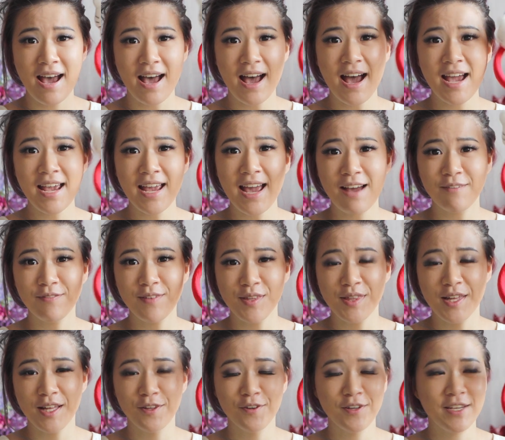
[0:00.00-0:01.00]
I have
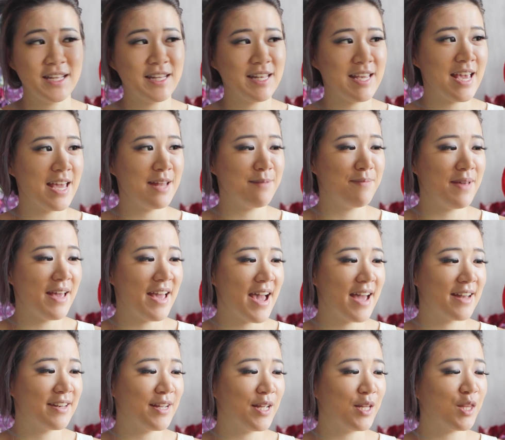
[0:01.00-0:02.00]
this Hello Kitty
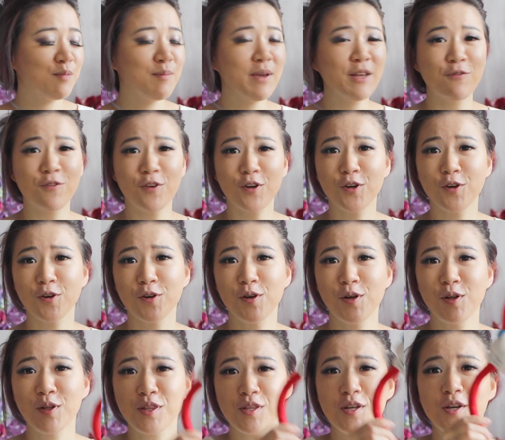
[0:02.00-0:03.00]
headband. It's made for
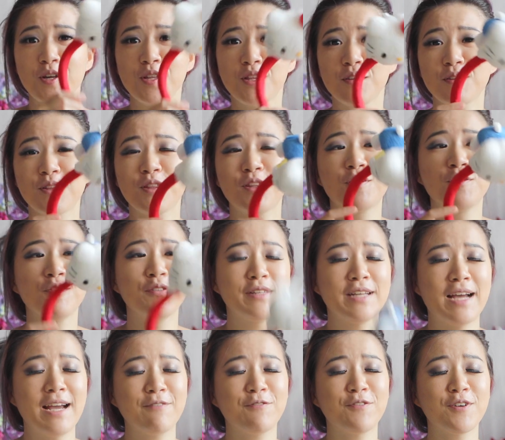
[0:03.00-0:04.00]
girls, so it's too
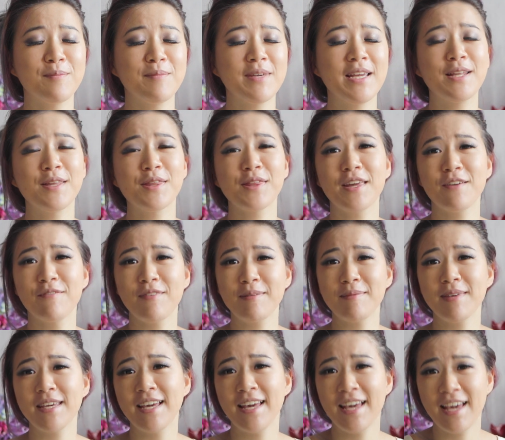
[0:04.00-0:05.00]
tight for me and it's giving
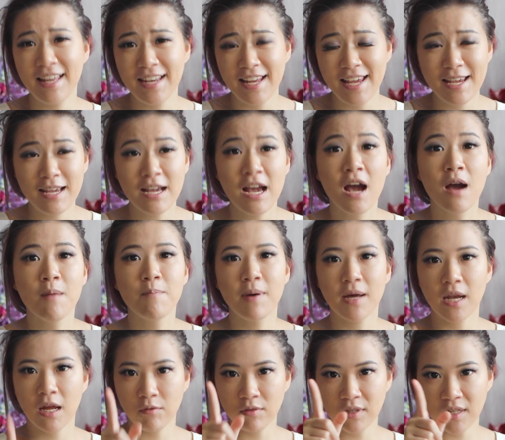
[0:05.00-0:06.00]
me a headache.
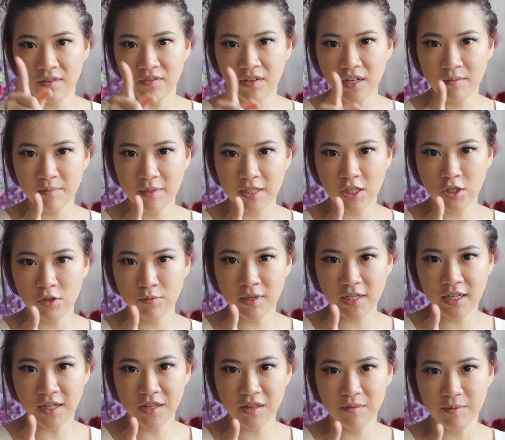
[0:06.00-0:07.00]
But I will never admit it to my
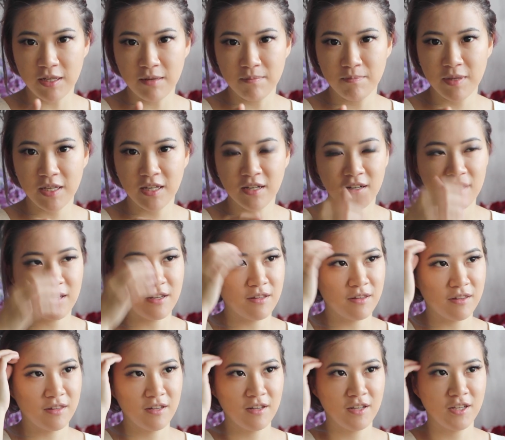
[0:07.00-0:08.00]
husband
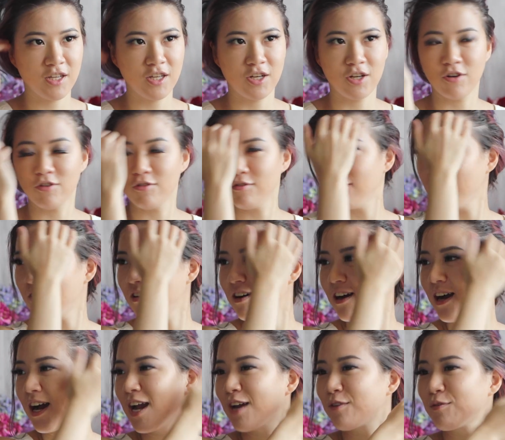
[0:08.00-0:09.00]
because, you know,
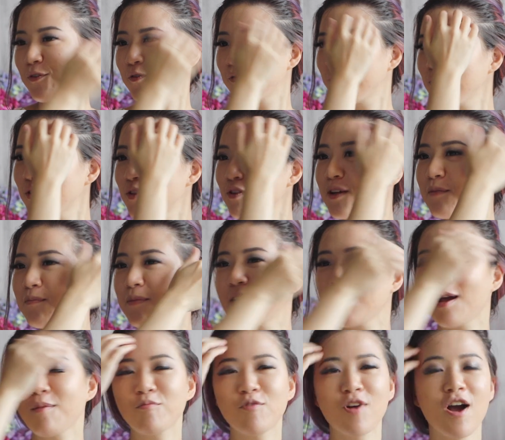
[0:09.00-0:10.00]
I refuse to admit
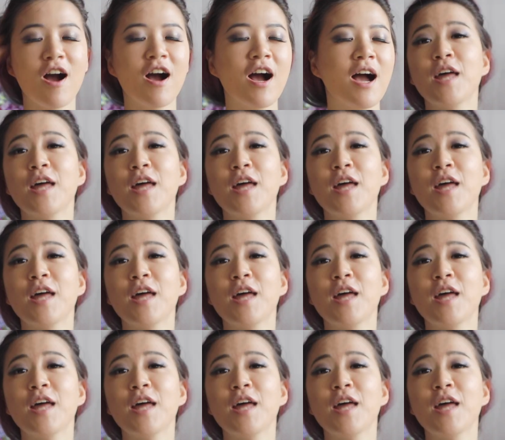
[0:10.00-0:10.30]
I'm wrong.